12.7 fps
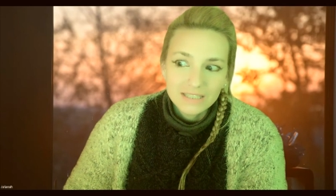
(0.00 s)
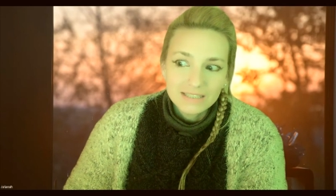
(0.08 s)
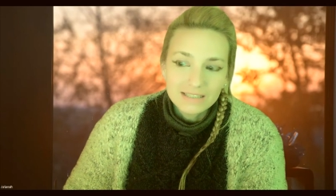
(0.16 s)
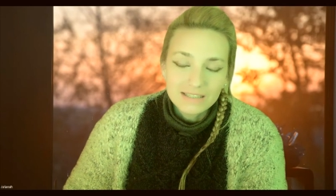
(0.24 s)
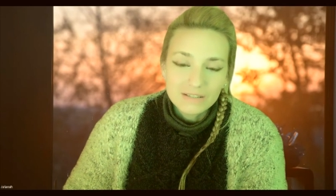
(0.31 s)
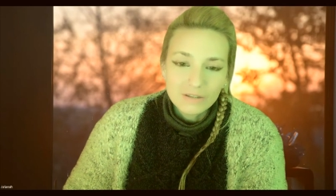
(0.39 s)

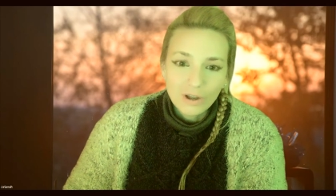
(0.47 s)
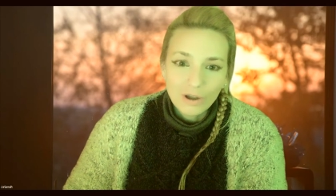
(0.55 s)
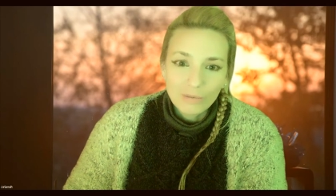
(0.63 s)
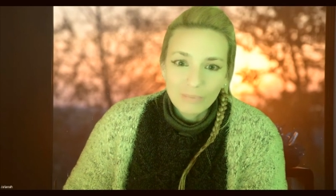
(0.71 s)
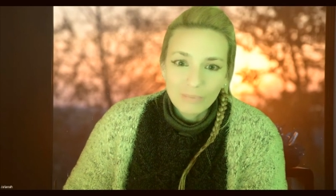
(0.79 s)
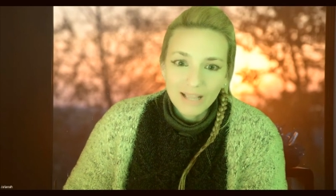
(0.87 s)
This is a
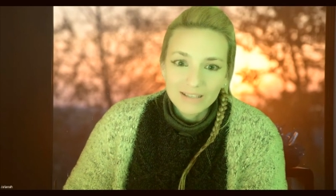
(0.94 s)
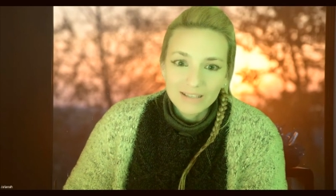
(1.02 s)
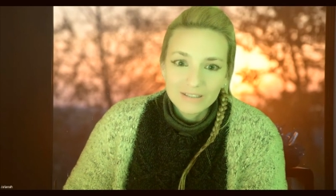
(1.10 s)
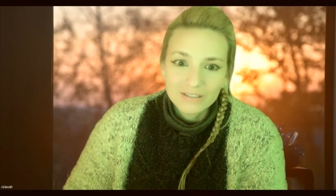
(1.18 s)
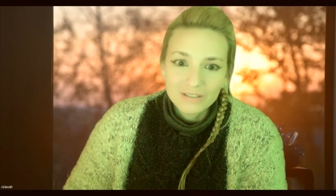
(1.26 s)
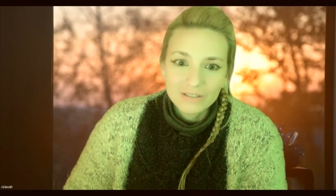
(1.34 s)

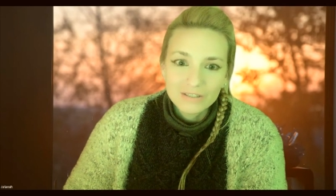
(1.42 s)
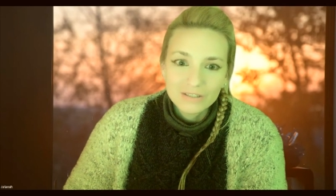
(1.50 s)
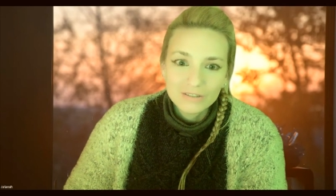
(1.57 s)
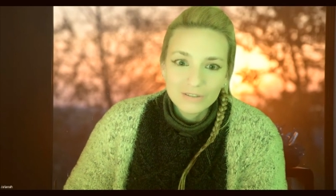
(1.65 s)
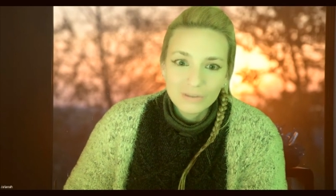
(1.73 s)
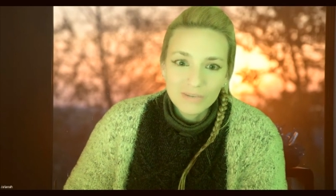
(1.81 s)

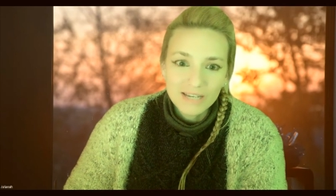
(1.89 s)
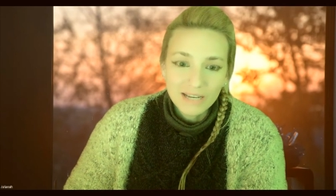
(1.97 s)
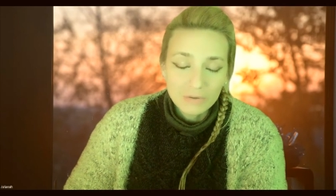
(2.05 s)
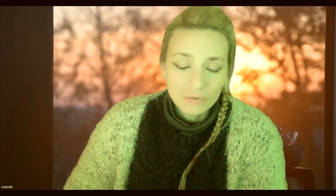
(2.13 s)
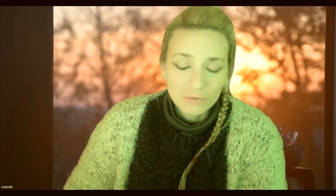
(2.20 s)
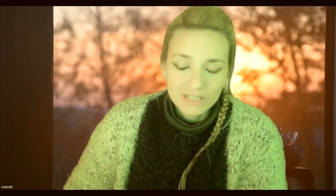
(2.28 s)
complex
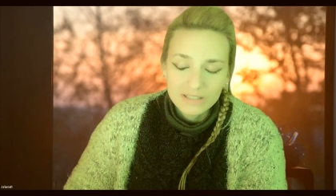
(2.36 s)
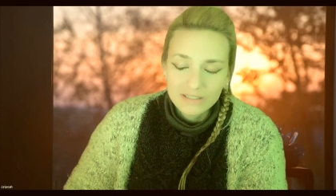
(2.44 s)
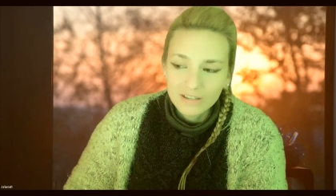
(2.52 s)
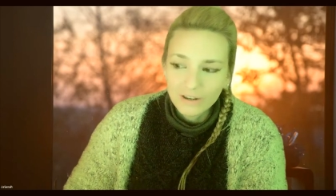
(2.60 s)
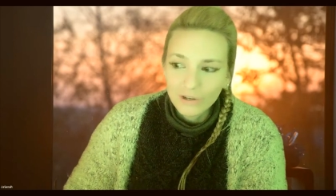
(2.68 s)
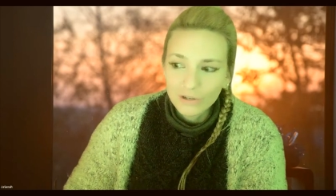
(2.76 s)
subject with
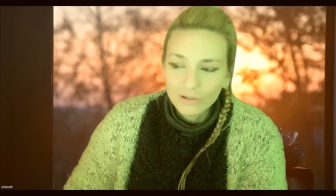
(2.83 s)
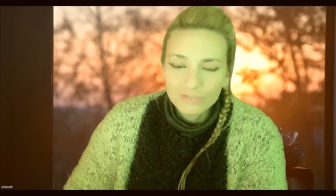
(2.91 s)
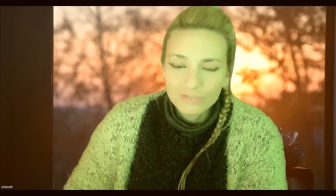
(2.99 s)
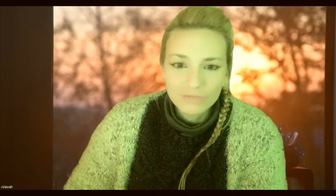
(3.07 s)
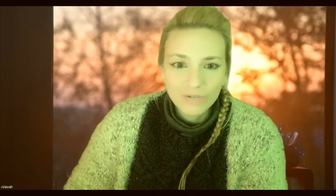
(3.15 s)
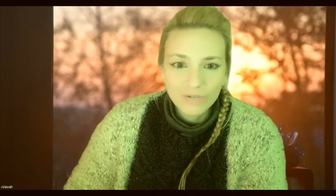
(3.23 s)
a lot
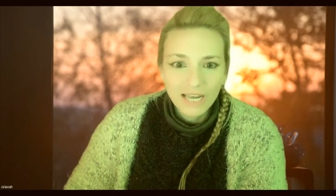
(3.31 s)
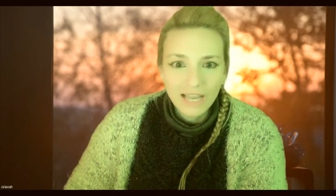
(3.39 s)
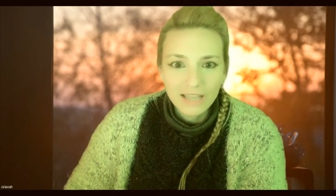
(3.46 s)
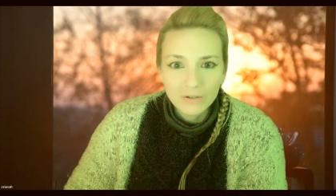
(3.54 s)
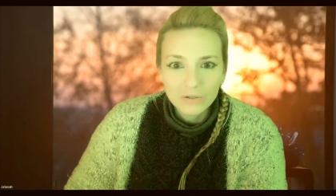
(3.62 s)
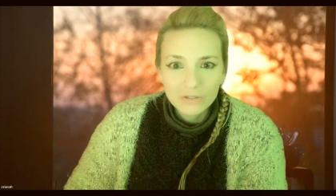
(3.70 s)
of different
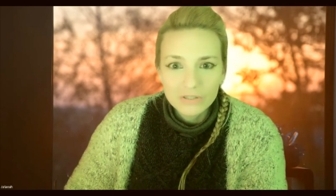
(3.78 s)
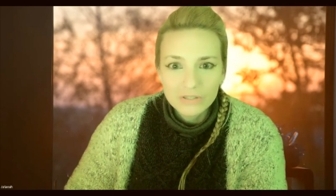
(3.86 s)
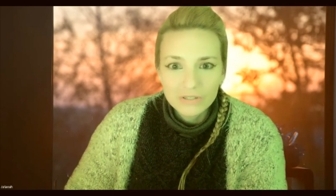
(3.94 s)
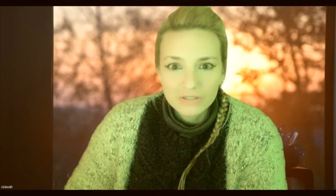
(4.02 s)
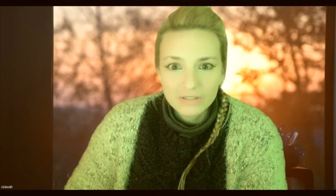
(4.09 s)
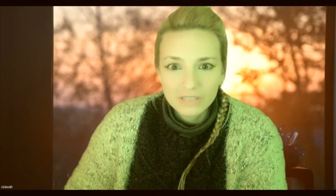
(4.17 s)

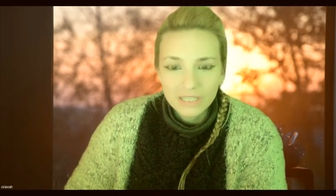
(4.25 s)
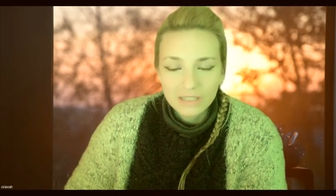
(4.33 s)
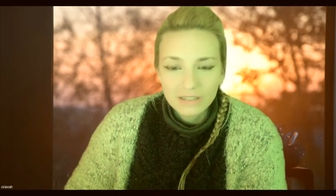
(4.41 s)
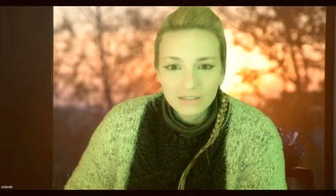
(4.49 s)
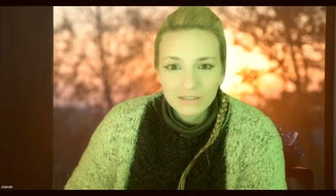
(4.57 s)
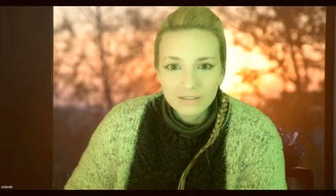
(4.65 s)
layers.
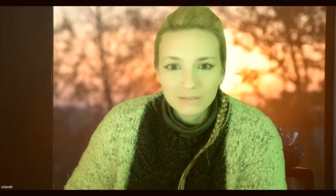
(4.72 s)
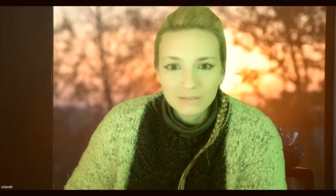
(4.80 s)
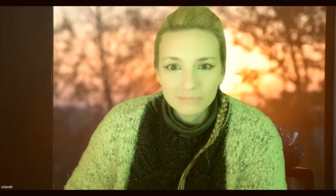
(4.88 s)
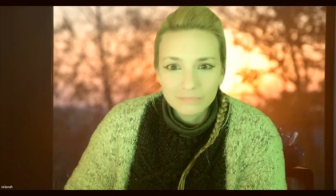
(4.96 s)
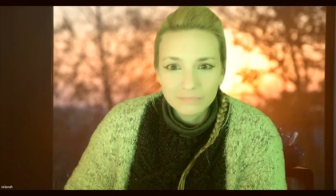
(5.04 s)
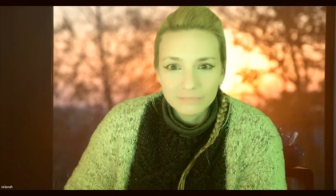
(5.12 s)

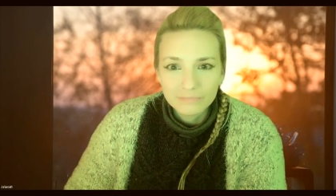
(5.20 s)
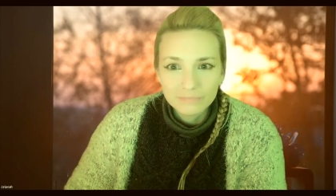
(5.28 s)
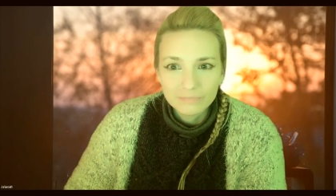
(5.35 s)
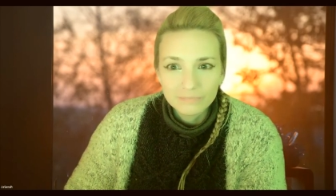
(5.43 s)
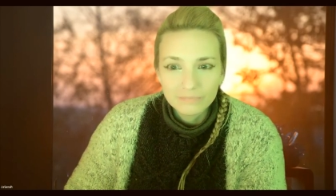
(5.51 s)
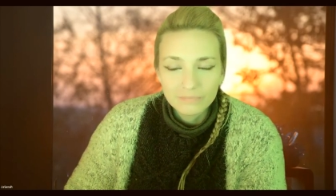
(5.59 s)

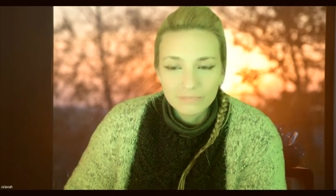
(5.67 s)
Um,